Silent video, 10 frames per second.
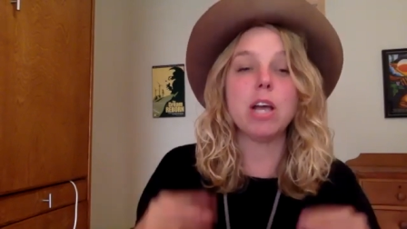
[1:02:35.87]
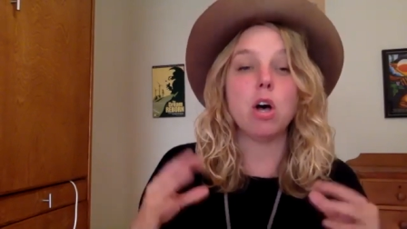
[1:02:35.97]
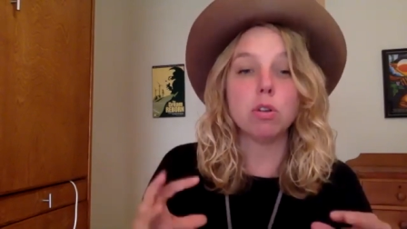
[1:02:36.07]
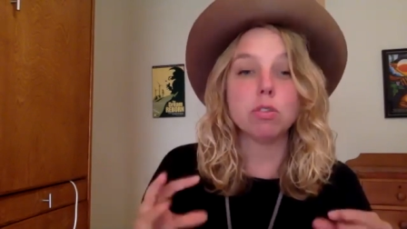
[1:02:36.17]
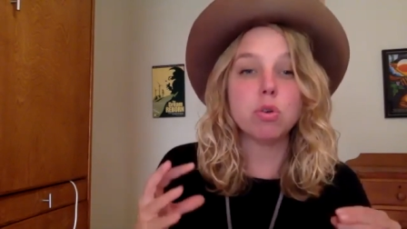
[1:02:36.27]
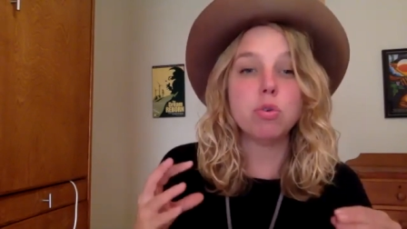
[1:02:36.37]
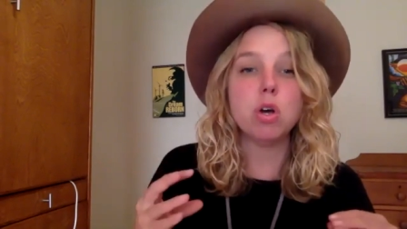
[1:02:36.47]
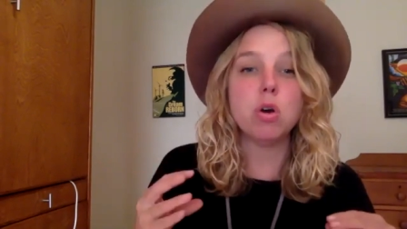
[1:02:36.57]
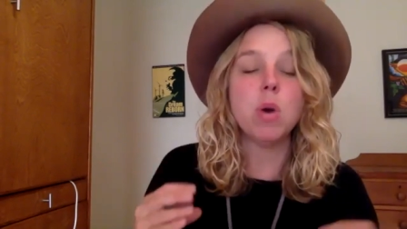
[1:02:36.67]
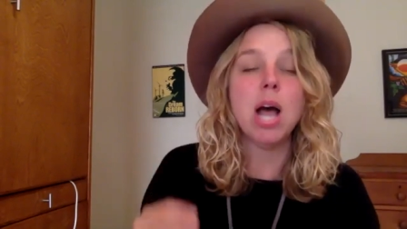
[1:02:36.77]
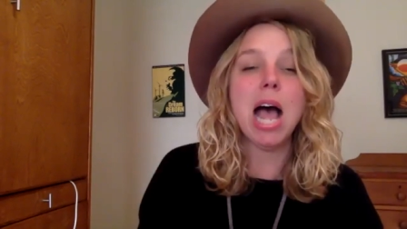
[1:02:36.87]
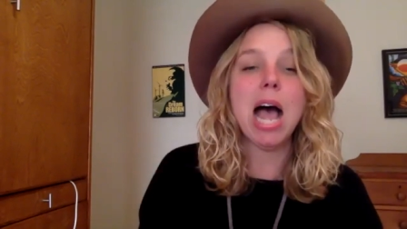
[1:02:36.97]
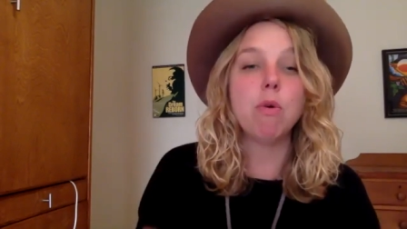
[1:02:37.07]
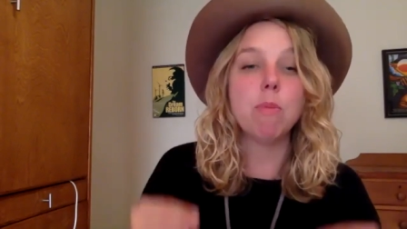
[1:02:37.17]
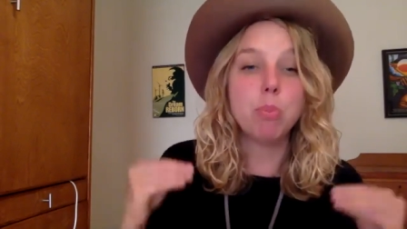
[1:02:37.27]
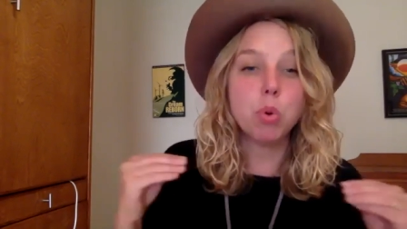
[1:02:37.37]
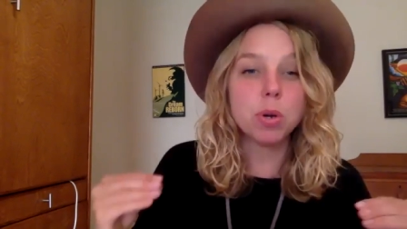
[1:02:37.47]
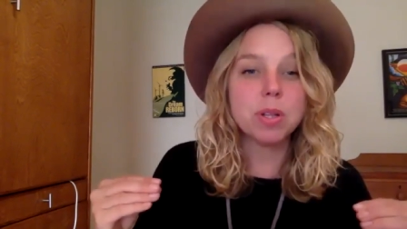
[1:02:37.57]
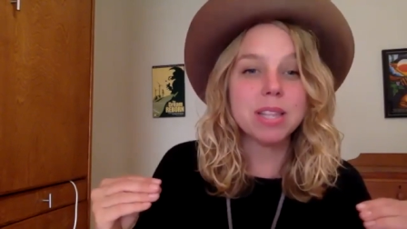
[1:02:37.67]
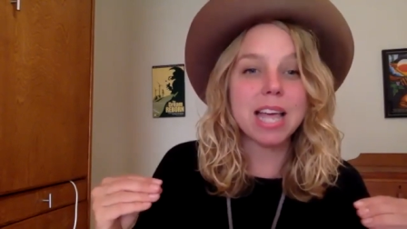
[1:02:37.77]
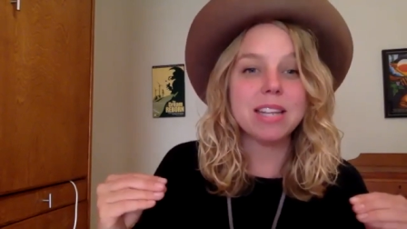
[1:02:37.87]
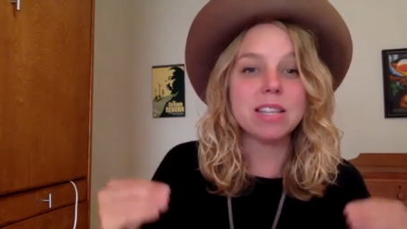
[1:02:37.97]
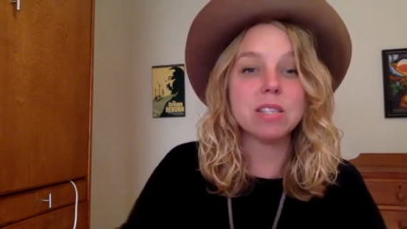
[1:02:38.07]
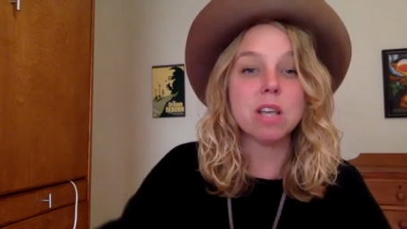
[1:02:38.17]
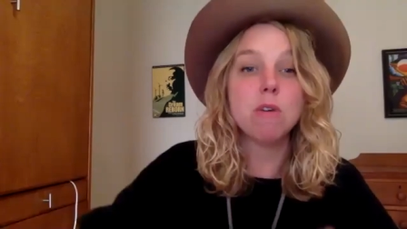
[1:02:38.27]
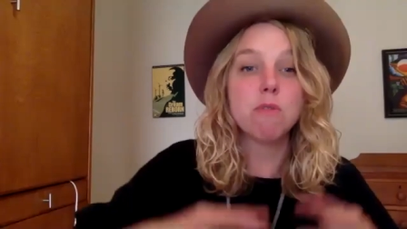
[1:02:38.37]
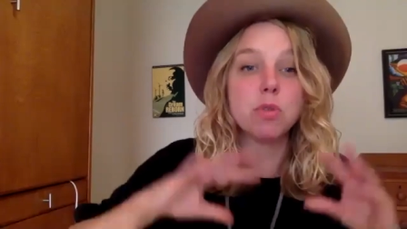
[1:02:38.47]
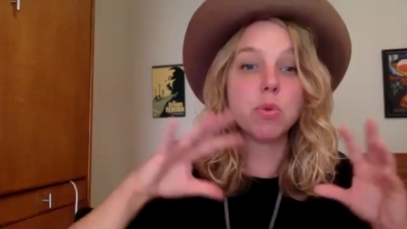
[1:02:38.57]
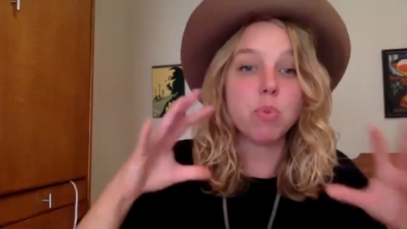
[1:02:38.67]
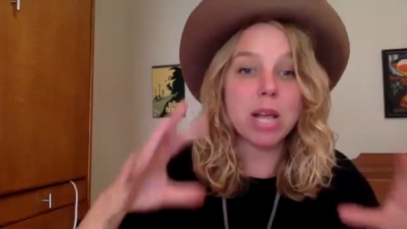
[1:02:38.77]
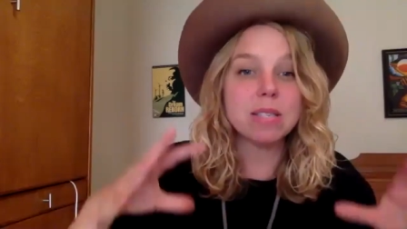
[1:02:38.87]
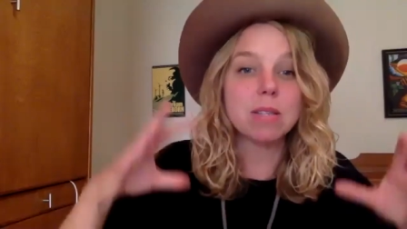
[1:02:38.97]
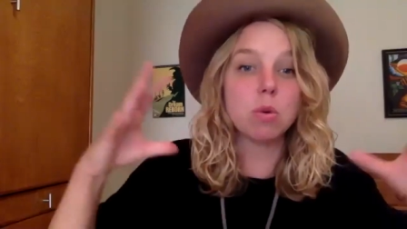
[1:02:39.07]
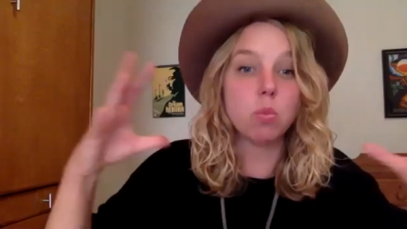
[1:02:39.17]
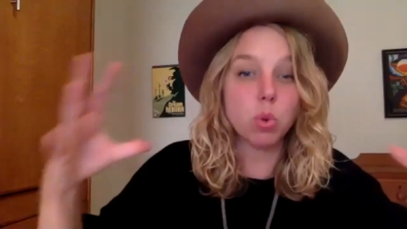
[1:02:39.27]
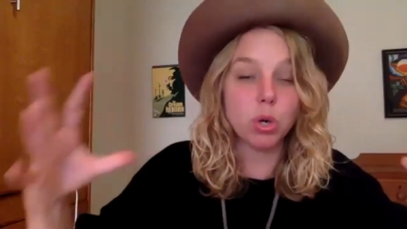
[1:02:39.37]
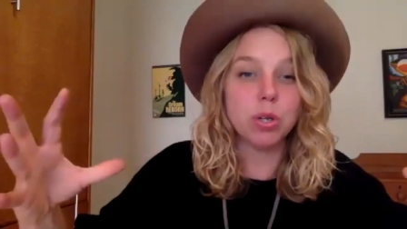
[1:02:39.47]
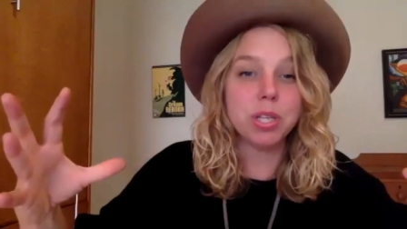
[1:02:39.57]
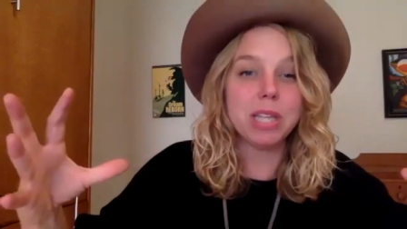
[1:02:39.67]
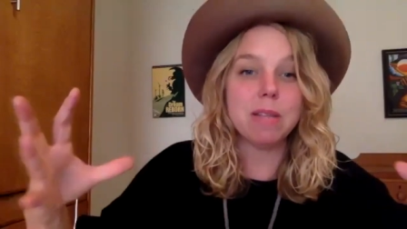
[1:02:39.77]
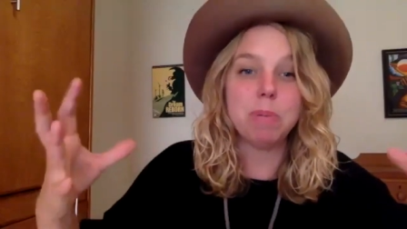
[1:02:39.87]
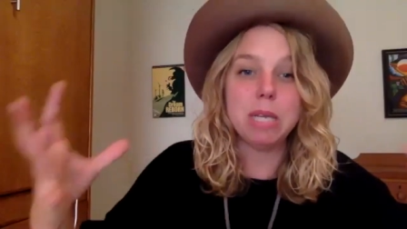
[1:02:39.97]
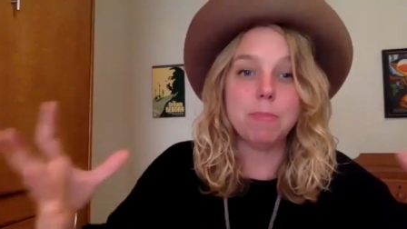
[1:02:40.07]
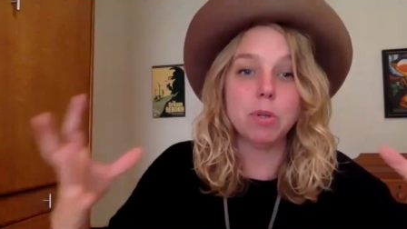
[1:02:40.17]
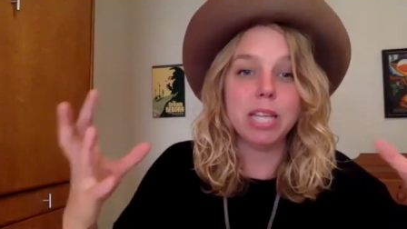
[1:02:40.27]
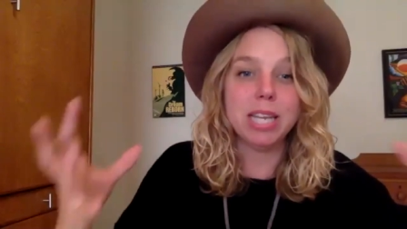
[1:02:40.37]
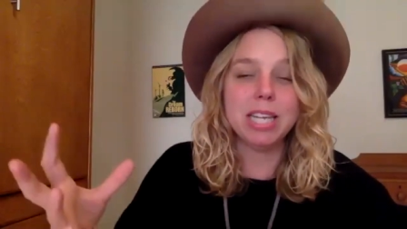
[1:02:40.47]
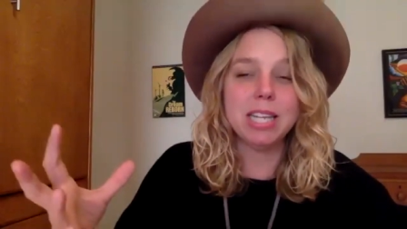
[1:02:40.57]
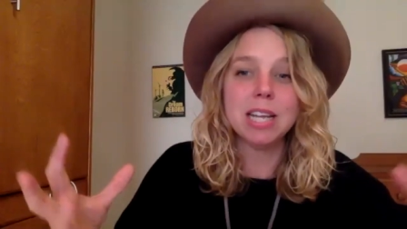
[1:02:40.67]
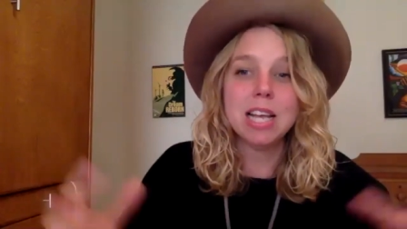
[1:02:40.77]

I also know how important that is for the rest of the world and the people in it